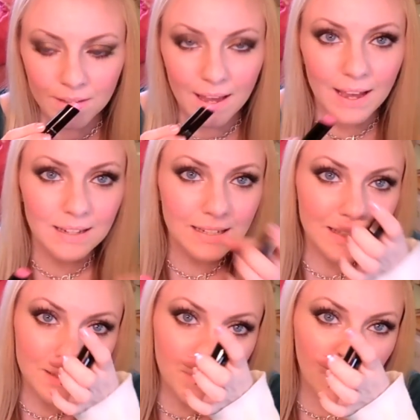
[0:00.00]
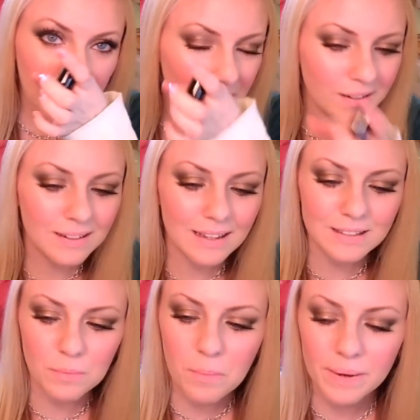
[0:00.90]
and it smells, got
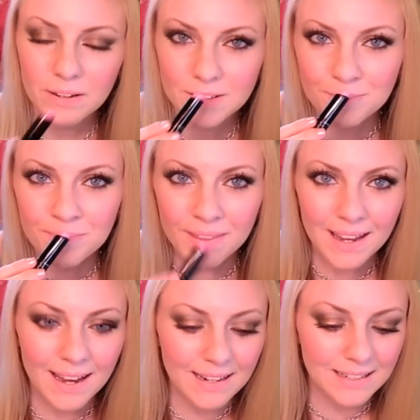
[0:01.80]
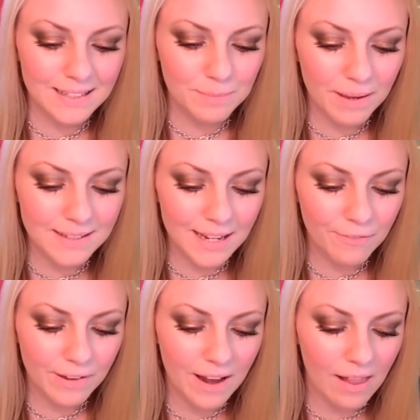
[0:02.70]
some on my nose, and it smells like
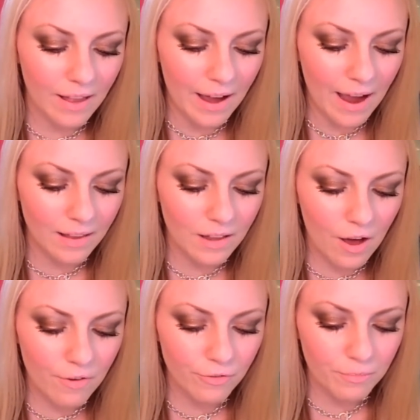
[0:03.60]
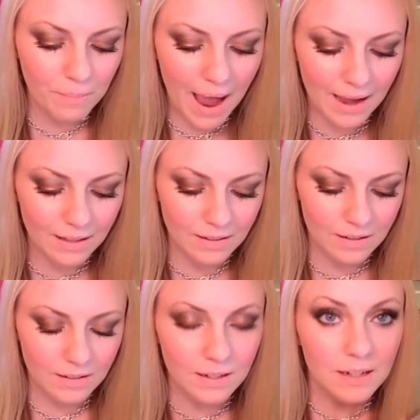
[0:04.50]
vanilla. I love MAC
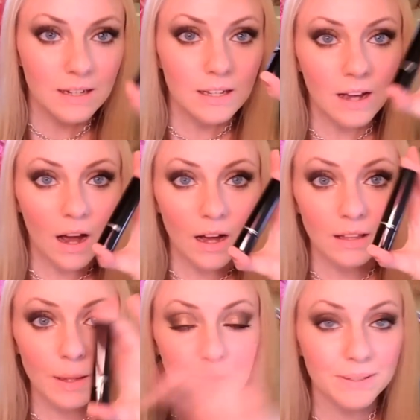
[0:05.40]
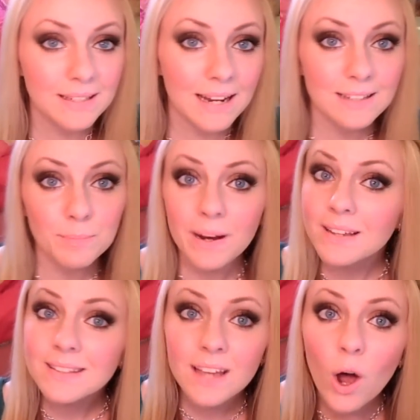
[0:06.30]
lipsticks
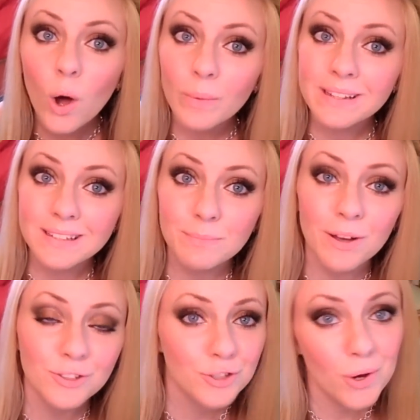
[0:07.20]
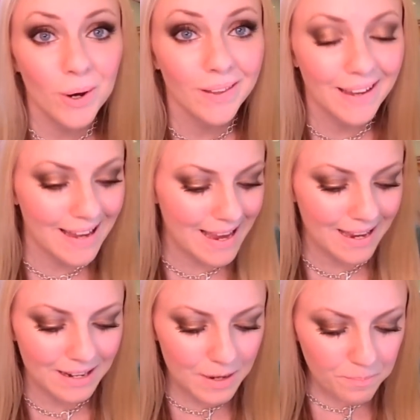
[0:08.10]
because they always smell so good like
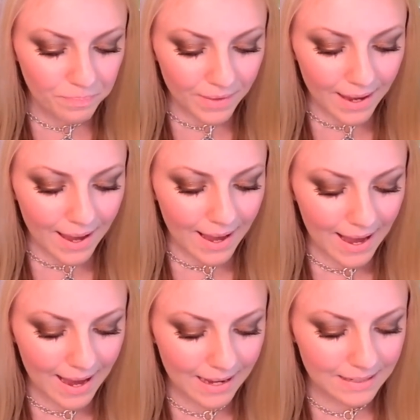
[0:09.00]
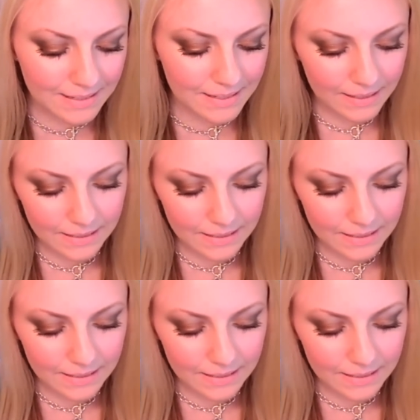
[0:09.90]
candy, and